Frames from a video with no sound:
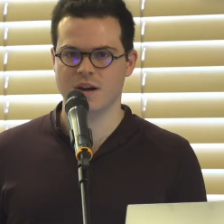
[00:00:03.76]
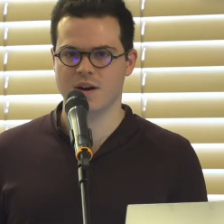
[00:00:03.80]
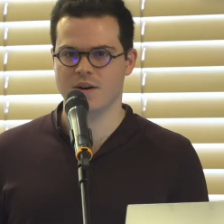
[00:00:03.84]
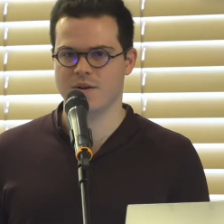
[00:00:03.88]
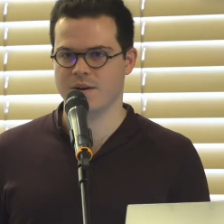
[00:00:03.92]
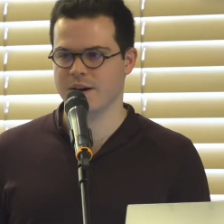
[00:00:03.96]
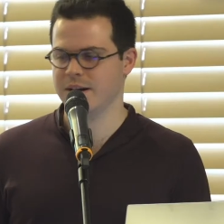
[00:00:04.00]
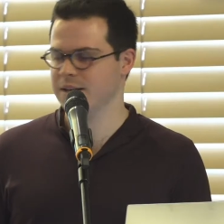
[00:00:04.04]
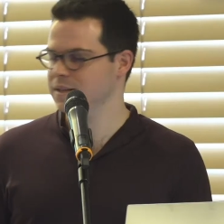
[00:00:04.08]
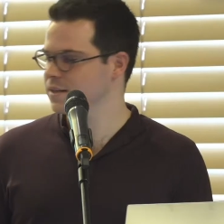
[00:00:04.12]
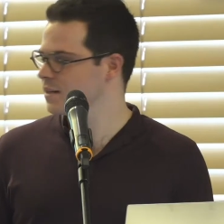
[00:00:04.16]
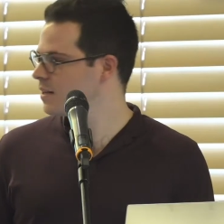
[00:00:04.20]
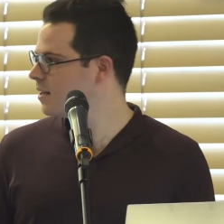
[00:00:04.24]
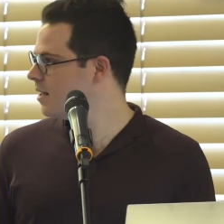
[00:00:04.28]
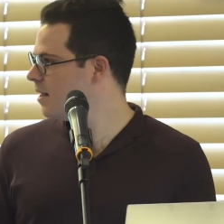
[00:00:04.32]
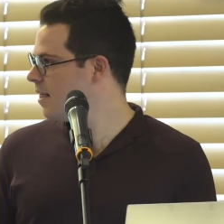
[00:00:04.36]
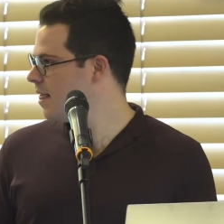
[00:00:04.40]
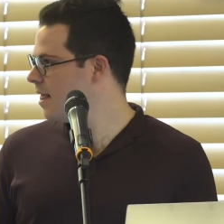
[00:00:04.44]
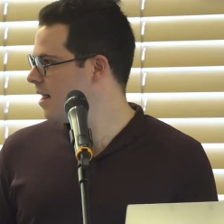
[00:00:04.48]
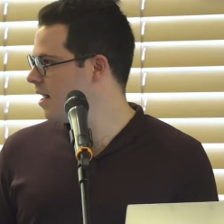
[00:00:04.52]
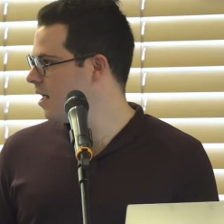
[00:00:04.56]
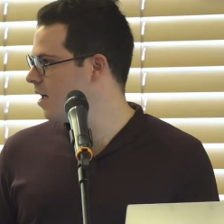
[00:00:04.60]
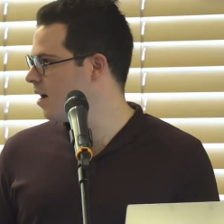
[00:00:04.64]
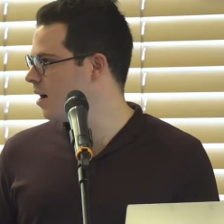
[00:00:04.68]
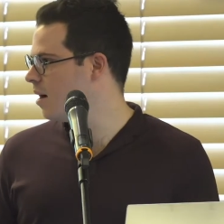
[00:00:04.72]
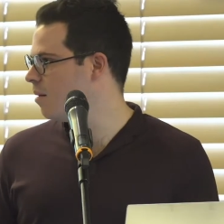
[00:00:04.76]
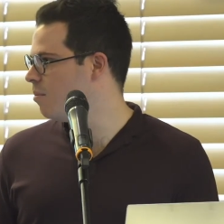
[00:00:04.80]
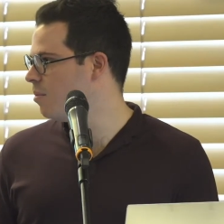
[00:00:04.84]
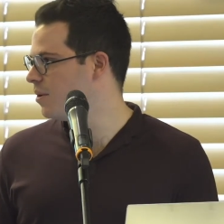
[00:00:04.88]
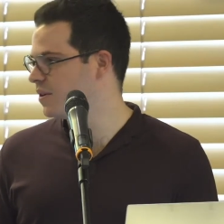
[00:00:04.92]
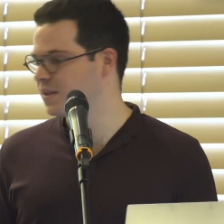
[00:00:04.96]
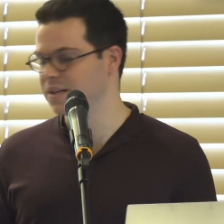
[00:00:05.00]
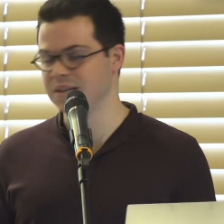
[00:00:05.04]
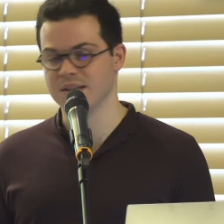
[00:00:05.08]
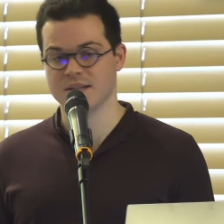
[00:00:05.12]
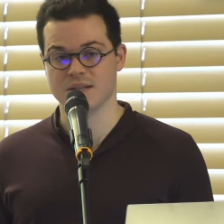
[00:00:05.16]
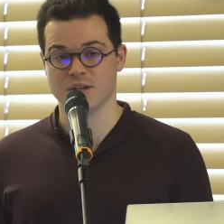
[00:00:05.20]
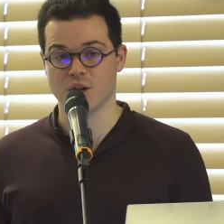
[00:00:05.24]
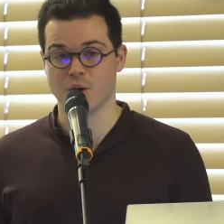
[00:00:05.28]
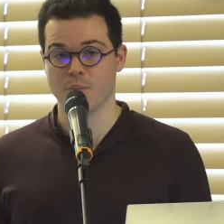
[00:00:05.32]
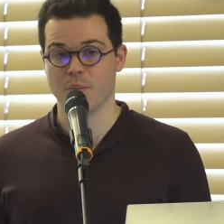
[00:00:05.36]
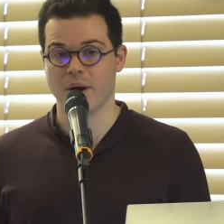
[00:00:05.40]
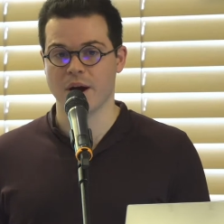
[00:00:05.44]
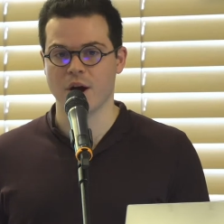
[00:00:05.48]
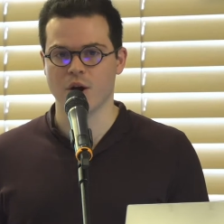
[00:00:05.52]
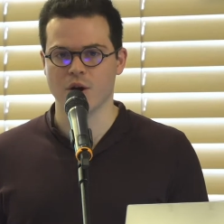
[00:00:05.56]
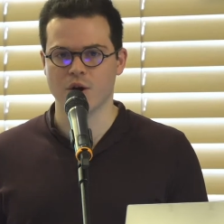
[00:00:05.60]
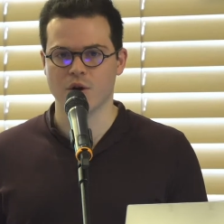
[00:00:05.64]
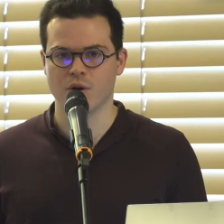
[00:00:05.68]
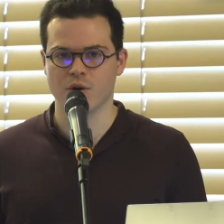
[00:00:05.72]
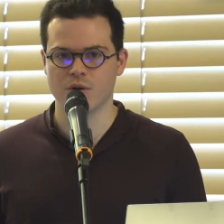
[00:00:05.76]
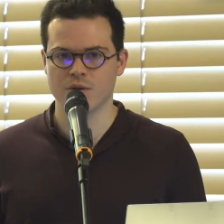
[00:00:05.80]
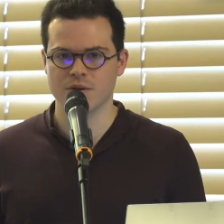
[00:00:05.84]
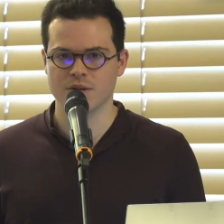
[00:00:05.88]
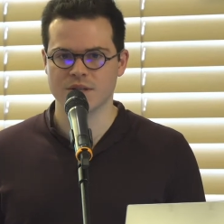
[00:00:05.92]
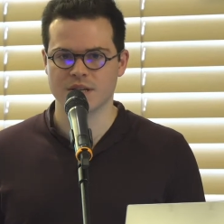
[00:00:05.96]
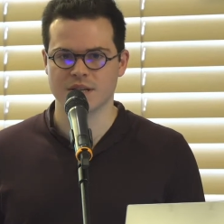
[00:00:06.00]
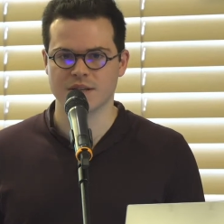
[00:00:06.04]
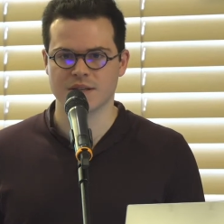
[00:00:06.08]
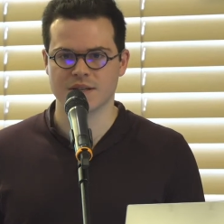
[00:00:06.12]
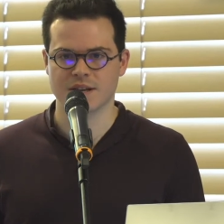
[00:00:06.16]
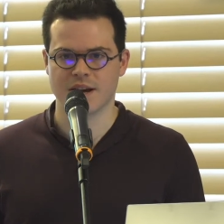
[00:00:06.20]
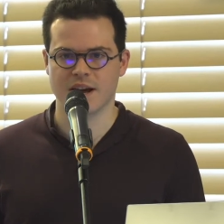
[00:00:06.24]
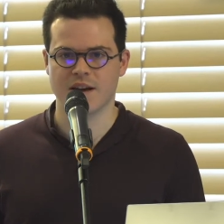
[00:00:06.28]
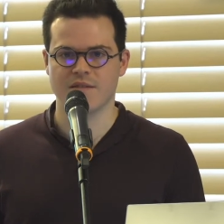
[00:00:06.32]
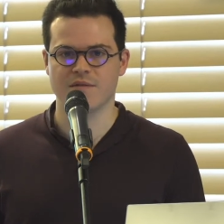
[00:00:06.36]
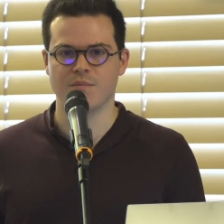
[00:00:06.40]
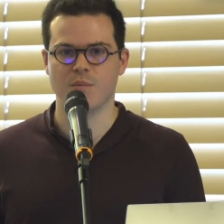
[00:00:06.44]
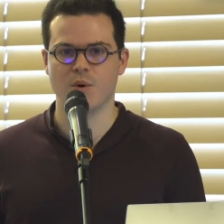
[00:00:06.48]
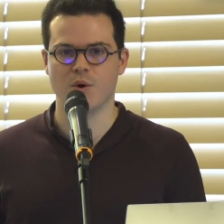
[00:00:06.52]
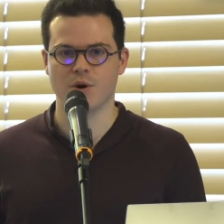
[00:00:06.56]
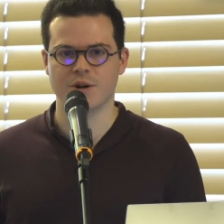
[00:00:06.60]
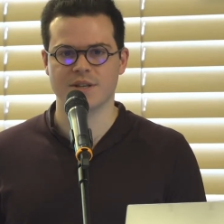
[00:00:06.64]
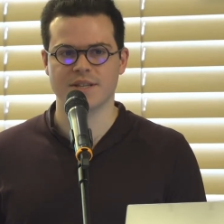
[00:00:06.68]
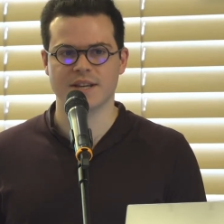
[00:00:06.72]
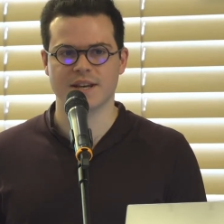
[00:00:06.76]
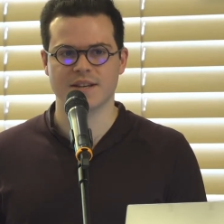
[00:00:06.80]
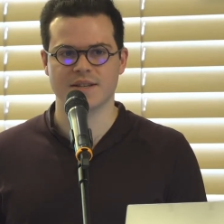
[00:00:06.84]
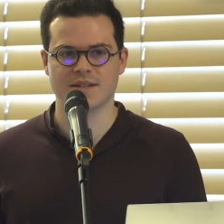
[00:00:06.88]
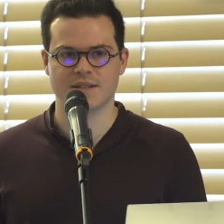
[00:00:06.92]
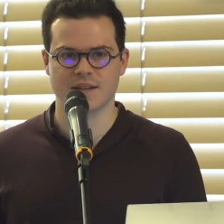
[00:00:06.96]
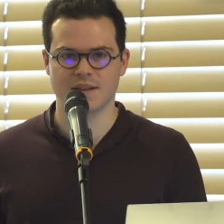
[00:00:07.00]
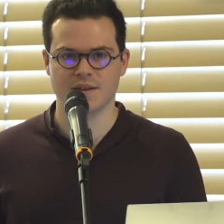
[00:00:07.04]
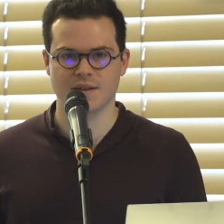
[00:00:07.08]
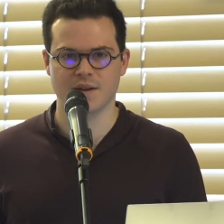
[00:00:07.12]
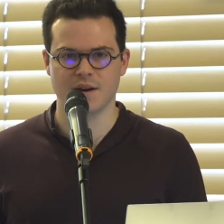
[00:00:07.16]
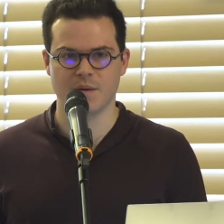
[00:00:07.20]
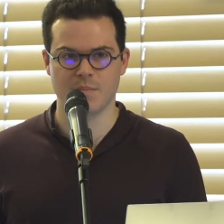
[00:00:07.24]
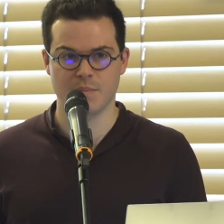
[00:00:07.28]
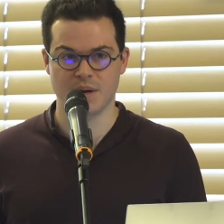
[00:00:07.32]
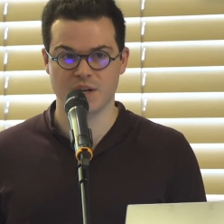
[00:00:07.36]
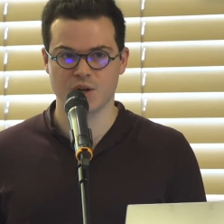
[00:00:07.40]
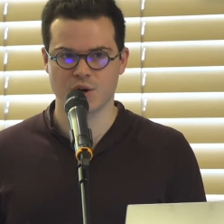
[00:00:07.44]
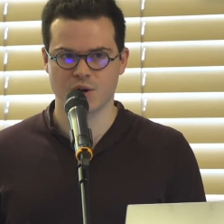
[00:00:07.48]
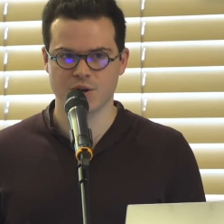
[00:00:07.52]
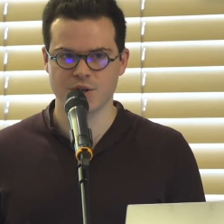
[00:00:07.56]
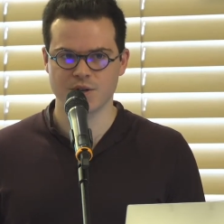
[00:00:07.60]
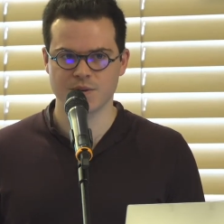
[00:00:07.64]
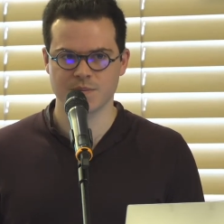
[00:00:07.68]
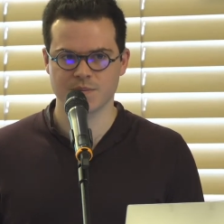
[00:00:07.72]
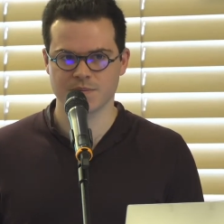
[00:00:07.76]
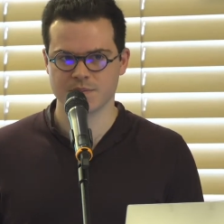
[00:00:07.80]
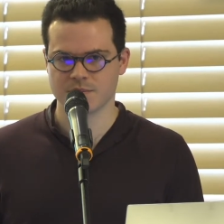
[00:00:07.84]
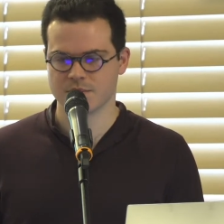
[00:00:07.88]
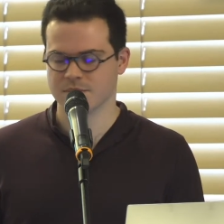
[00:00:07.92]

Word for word: right? Uh, but he's not my uncle, since I have more tests than uh, Bitcoin